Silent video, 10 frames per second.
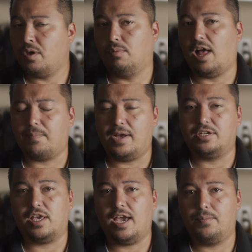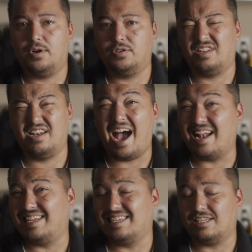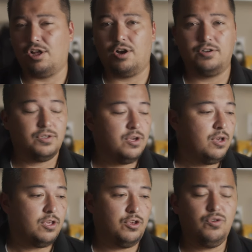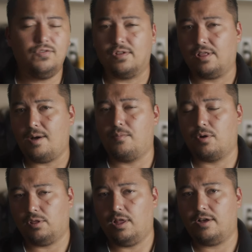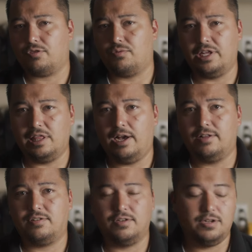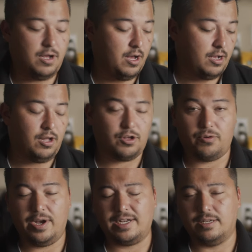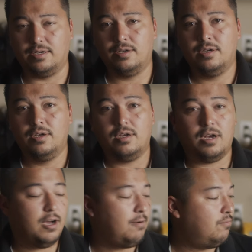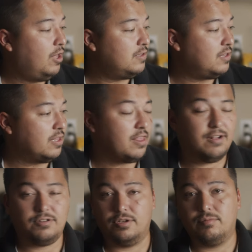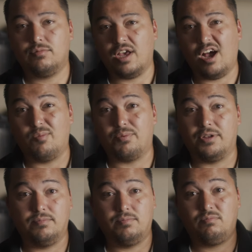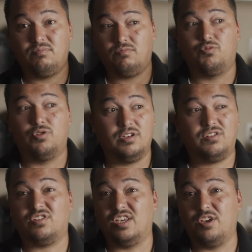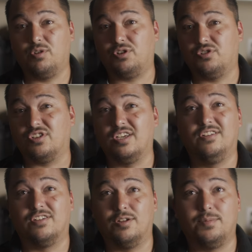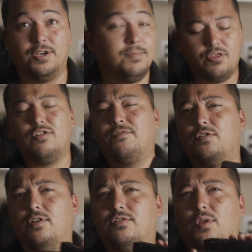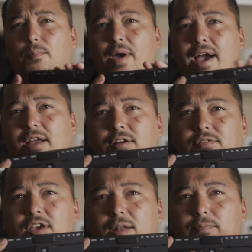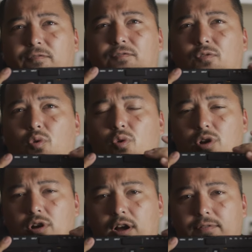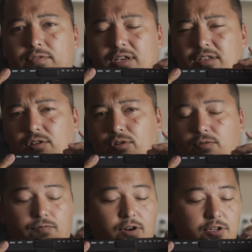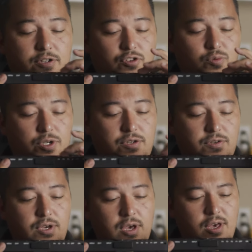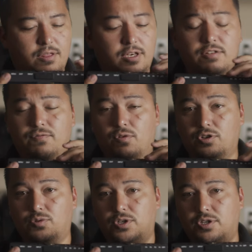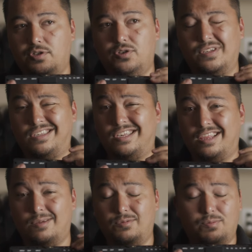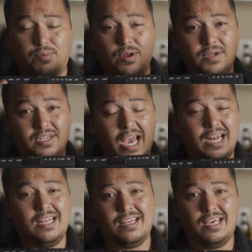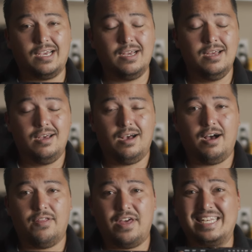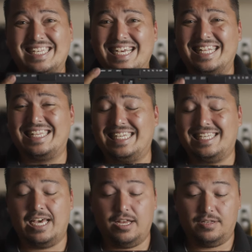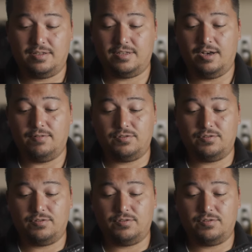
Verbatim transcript: Blackmagic cameras and not DSLRs. You use a lot more 3D LUTs and color correcting LUTs like that to help and really see what your scene is going to be. If you notice on the back here, it's got 4 of these little function switches. These 4 switches, you can set them to pretty much anything that is in the settings itself.